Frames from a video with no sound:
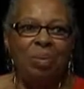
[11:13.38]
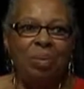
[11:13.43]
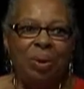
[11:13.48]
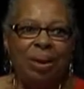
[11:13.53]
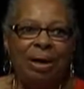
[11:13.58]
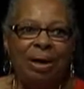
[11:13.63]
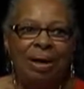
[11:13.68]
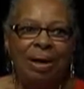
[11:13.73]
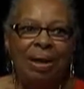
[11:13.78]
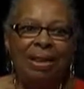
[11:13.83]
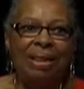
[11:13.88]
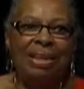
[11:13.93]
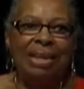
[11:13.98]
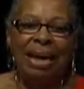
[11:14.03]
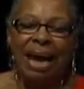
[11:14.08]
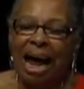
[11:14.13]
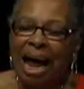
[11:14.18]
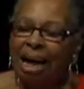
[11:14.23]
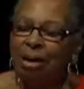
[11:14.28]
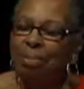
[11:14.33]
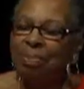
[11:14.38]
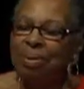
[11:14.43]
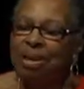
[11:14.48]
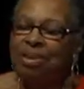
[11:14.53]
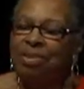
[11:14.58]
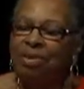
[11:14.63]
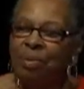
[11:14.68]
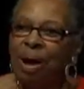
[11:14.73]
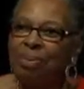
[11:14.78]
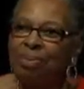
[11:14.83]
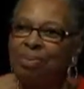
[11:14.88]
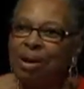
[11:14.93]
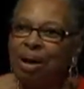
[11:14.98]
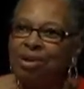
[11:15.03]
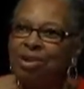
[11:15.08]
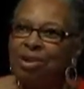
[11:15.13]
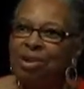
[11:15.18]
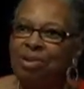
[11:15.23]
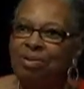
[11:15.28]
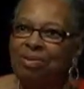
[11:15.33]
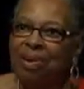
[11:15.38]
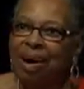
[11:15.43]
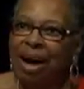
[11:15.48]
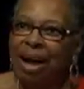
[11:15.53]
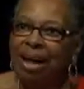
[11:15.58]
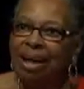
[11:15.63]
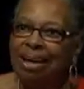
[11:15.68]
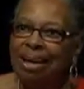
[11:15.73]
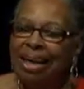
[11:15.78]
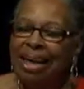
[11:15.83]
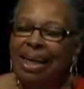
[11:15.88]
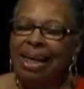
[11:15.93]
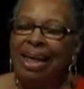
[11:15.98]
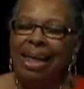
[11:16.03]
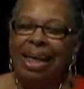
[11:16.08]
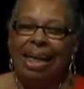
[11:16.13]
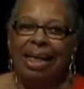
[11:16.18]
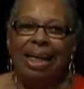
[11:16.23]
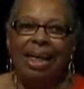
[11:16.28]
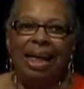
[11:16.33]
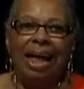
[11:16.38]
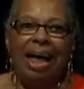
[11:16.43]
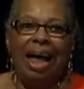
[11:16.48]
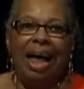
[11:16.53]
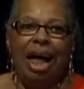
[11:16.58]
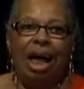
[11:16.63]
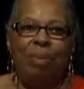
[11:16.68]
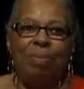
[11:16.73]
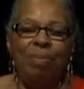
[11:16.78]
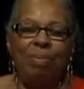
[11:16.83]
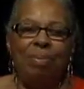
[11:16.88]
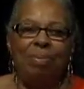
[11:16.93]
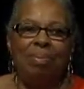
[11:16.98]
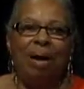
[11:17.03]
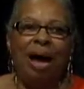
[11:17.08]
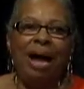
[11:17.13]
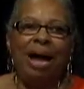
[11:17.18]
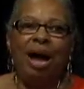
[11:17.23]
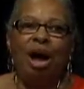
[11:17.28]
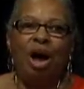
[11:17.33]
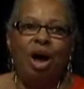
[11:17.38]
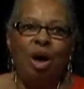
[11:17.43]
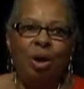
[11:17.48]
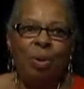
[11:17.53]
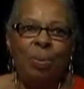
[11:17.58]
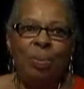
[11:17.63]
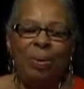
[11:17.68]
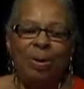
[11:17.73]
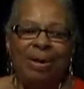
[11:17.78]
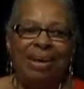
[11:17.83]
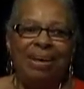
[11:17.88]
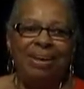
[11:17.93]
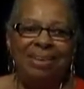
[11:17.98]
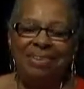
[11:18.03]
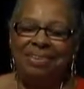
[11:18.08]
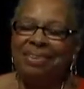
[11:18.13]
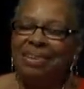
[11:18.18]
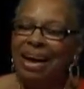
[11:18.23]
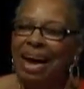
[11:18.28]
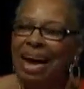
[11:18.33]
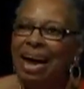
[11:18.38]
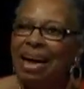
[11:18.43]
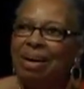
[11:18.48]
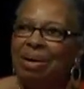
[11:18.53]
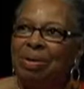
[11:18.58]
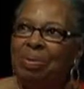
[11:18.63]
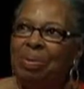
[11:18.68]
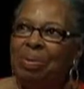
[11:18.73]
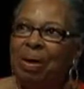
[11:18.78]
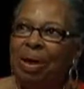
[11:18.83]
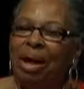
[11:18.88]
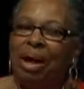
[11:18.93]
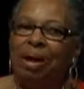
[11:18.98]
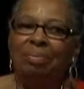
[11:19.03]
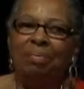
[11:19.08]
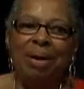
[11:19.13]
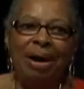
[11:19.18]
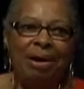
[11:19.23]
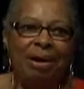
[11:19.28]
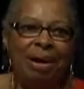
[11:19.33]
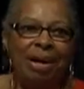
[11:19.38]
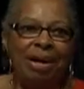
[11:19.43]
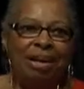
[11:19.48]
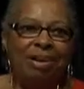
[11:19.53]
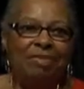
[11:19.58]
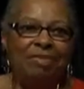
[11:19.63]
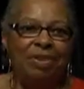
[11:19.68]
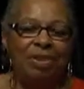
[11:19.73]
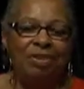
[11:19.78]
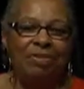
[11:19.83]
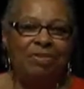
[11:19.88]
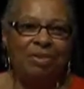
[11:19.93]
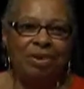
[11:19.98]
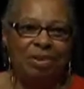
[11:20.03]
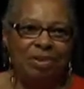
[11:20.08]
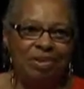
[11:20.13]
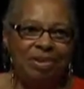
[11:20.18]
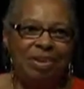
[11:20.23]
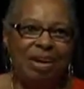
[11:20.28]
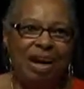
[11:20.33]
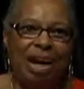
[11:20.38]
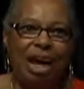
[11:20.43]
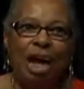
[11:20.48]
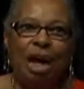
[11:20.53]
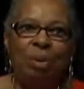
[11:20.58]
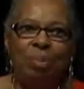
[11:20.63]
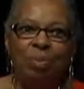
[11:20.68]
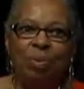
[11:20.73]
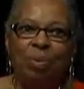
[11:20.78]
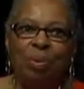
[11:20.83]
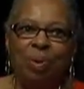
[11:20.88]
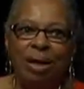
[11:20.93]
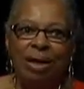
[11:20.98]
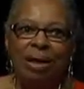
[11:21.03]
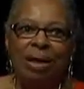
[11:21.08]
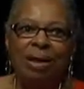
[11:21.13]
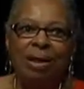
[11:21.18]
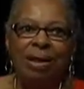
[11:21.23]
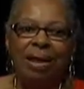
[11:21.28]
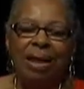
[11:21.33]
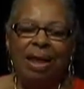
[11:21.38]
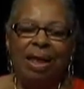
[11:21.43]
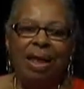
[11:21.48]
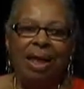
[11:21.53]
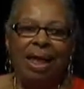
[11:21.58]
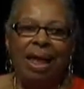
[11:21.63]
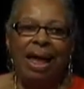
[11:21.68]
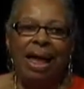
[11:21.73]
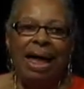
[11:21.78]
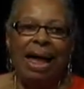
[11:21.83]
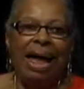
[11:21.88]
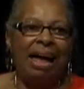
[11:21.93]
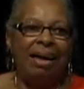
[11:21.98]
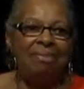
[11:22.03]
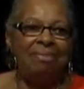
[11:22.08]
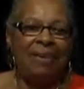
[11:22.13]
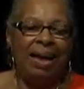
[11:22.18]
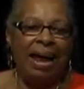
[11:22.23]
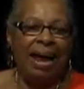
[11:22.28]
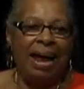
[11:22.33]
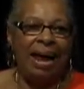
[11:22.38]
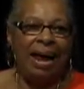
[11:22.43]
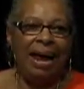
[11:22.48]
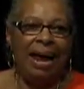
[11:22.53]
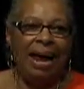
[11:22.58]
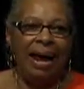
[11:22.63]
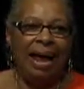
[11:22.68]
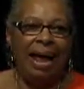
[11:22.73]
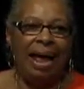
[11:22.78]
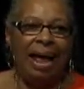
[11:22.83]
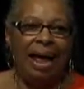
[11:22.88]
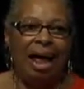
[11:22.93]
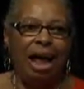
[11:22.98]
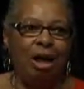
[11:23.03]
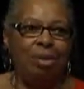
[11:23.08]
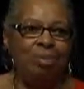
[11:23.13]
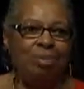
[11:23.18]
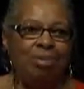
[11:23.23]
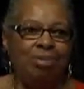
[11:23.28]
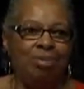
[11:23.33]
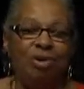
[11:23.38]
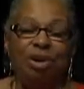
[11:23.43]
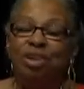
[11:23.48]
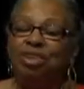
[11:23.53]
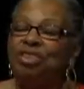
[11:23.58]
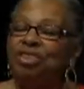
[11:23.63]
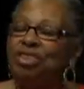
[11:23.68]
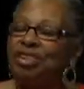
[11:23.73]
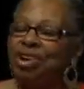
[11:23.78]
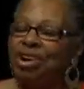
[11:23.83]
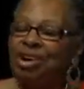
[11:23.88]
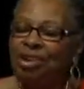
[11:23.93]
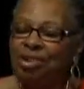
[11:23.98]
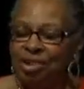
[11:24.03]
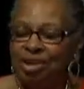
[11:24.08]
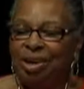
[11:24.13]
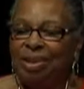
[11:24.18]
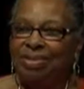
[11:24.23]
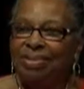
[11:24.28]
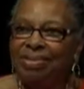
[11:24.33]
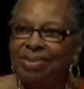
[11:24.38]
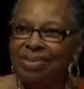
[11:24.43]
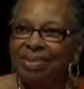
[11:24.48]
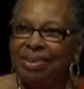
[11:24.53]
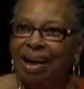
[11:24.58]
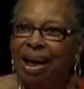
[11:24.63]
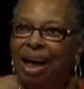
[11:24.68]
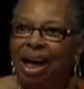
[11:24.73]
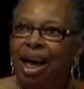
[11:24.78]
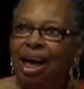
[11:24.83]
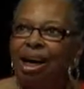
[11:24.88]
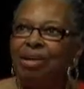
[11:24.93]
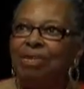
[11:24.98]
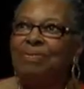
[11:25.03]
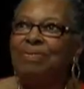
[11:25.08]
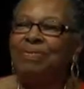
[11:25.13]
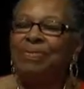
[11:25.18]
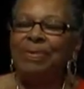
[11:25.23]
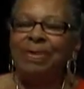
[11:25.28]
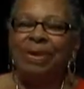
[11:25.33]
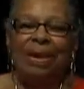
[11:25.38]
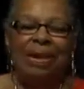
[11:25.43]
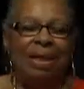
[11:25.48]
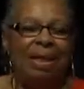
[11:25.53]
will not be swept under the rug, um, my hope is that America for the first time will have a um, resurgence of